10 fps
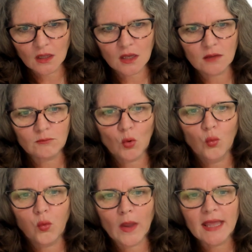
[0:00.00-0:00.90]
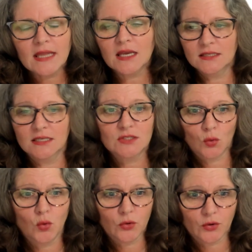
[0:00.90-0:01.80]
when a
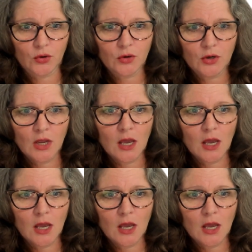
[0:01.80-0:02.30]
disorder,